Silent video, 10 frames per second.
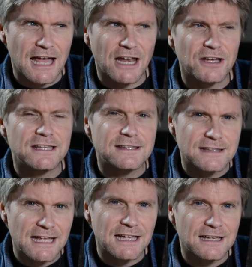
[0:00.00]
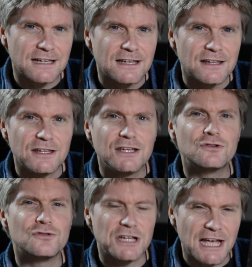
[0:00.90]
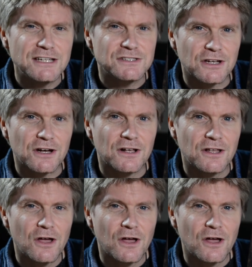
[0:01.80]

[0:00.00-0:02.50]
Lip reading: and I think the creator